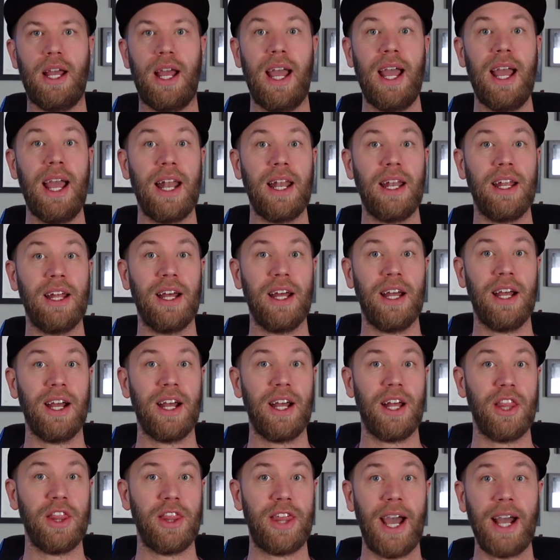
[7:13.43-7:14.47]
And
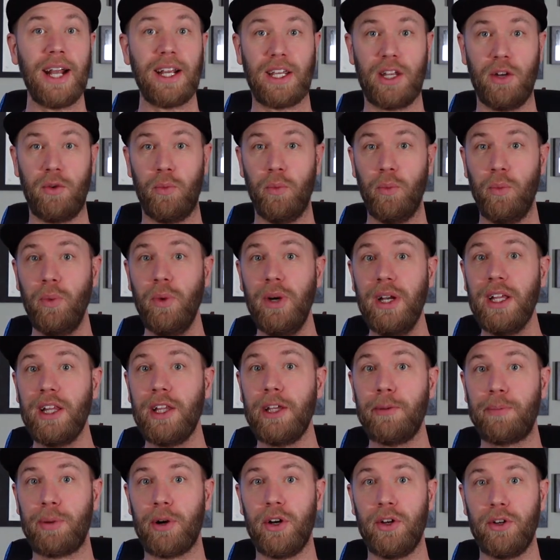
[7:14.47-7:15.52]
that can
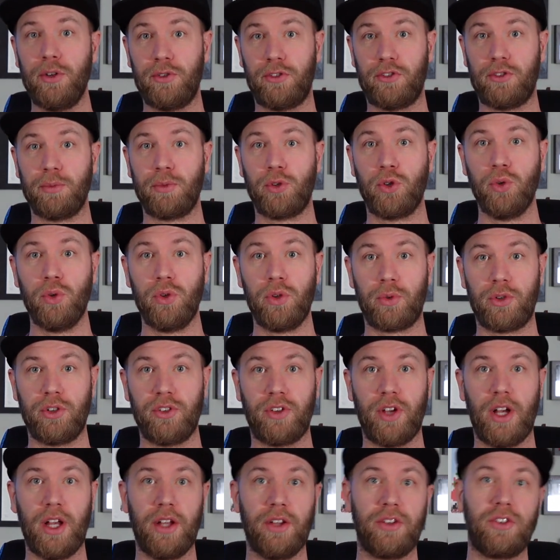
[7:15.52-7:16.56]
really produce some cool
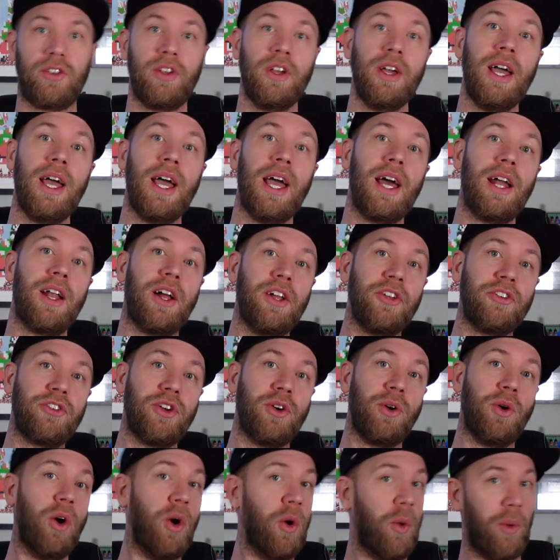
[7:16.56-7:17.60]
results. And
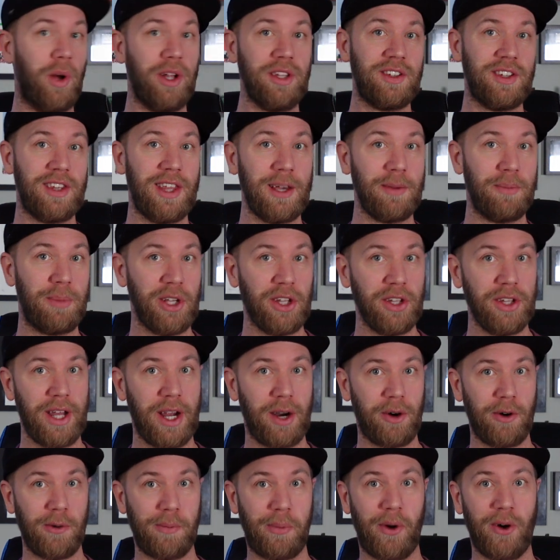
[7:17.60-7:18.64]
also, once they build
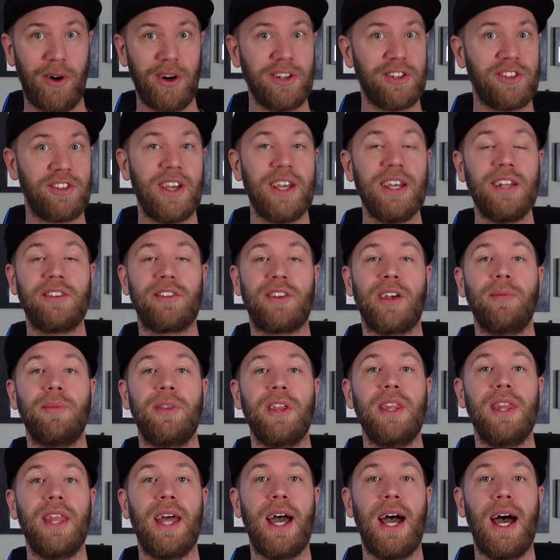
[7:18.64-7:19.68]
that report, say it's
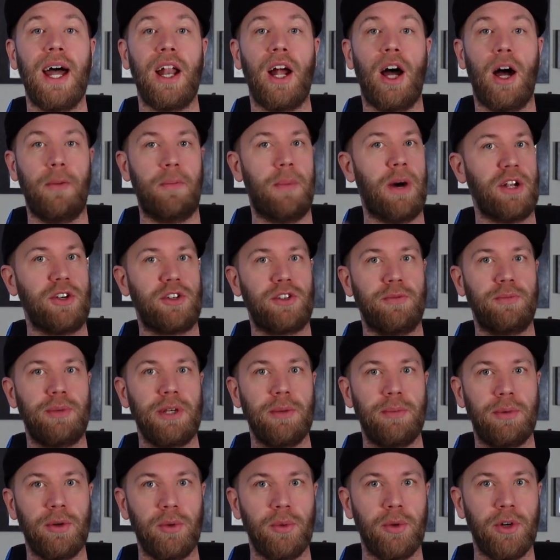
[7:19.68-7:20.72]
something that a bunch of
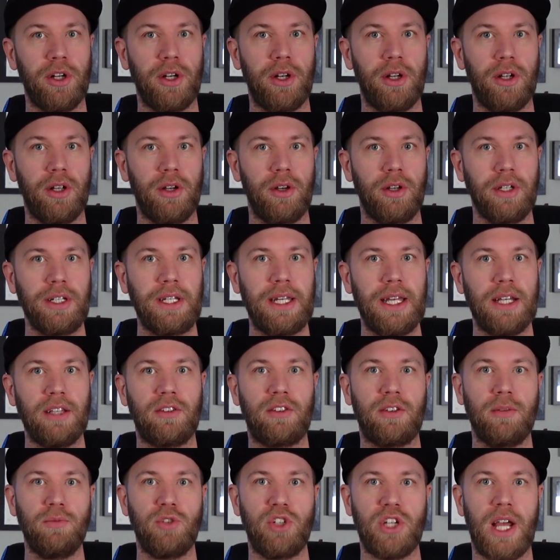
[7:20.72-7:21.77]
people would get
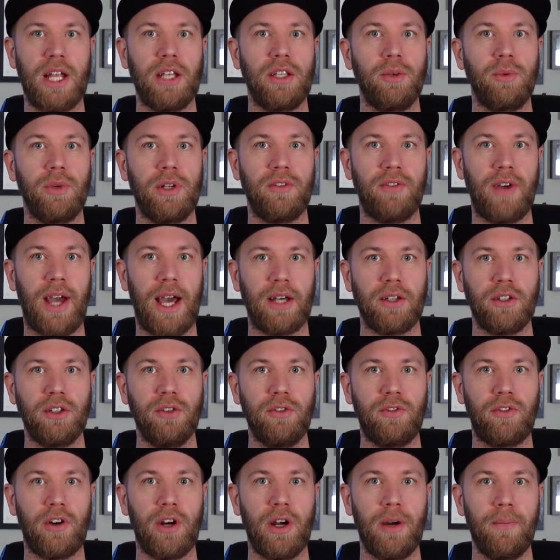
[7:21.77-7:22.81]
some genuine value
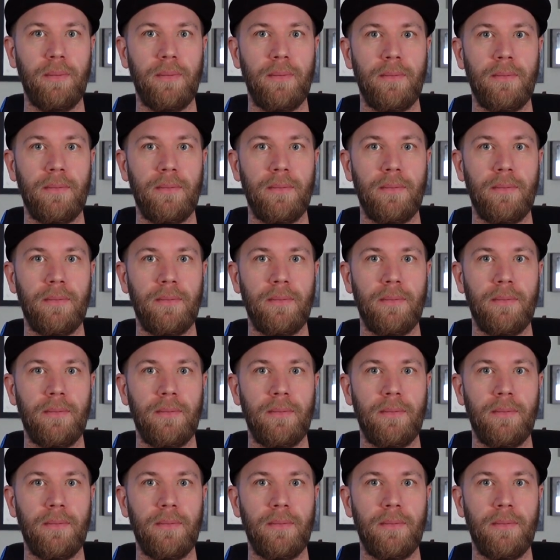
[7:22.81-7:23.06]
from,